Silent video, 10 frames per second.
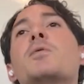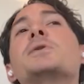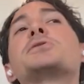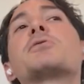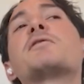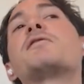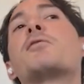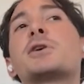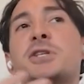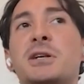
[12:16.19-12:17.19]
we sort of
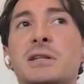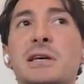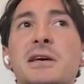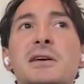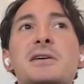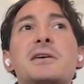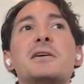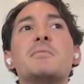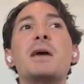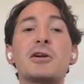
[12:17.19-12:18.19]
fortunately
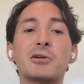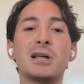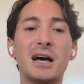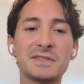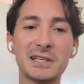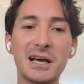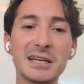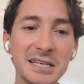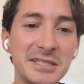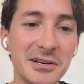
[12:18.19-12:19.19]
made our lives a
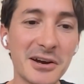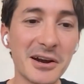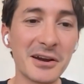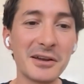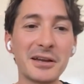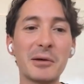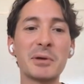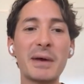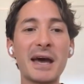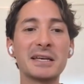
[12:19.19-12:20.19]
lot easier
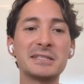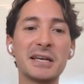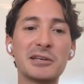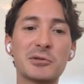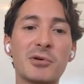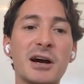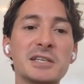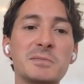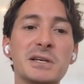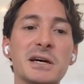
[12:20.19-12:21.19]
coming back into
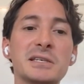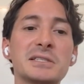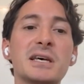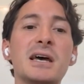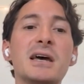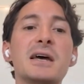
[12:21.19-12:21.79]
enterprise because